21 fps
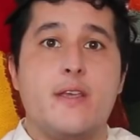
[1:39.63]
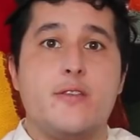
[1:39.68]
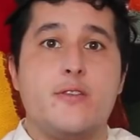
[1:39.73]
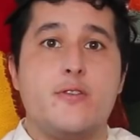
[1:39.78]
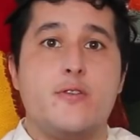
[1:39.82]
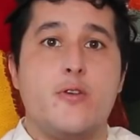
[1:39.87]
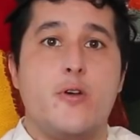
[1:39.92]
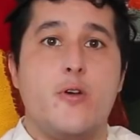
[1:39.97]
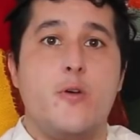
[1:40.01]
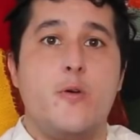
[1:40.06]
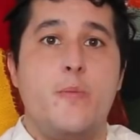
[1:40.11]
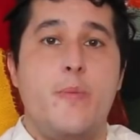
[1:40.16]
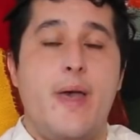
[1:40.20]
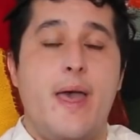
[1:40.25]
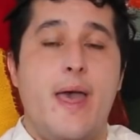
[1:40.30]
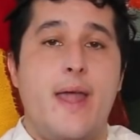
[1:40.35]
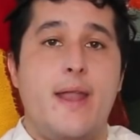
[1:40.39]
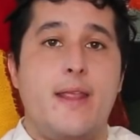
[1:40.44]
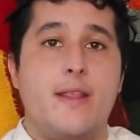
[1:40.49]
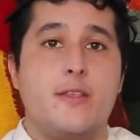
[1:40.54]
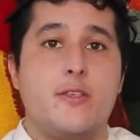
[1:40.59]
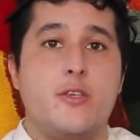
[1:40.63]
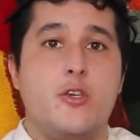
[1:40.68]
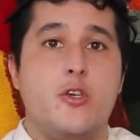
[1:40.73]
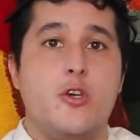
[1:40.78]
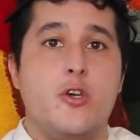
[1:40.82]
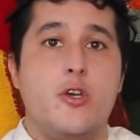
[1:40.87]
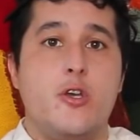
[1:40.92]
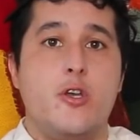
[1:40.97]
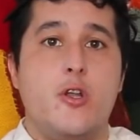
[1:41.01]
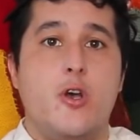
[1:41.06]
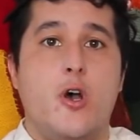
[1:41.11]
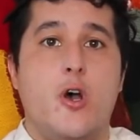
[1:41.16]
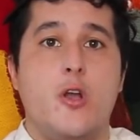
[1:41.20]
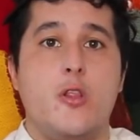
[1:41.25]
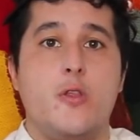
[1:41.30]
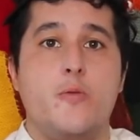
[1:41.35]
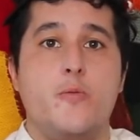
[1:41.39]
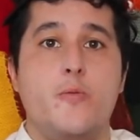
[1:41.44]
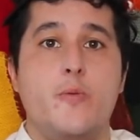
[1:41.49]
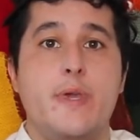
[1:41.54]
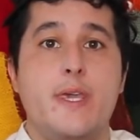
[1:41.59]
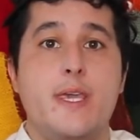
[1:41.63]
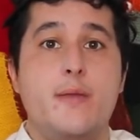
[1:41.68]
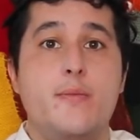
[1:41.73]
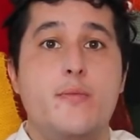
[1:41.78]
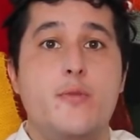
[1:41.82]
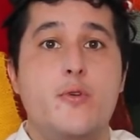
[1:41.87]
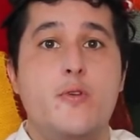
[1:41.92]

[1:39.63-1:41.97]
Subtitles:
a so bad it's good Halloween